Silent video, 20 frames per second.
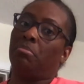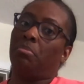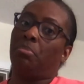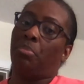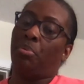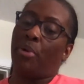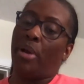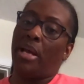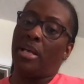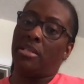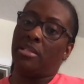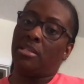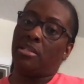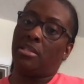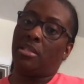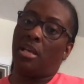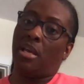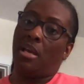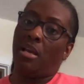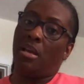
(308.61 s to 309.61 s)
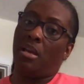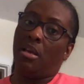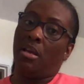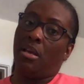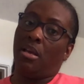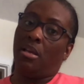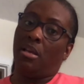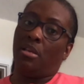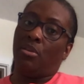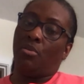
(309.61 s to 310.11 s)
pressed
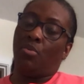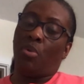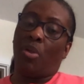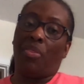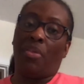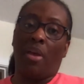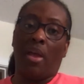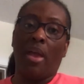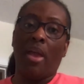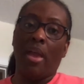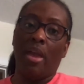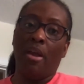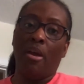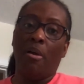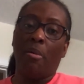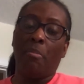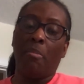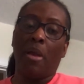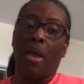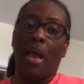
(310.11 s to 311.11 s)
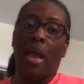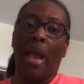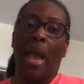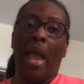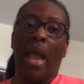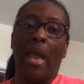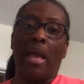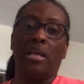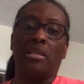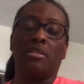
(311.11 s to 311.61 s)
with a hem
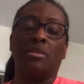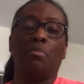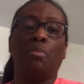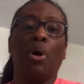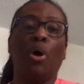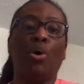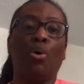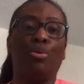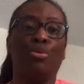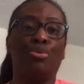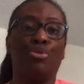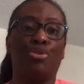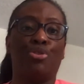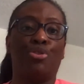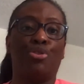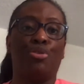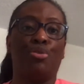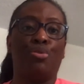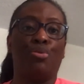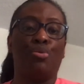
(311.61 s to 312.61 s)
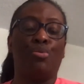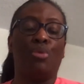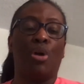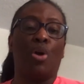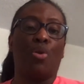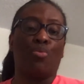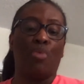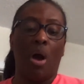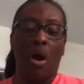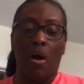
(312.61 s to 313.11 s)
as opposed to
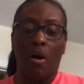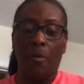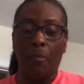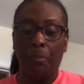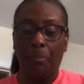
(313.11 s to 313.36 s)
a raw.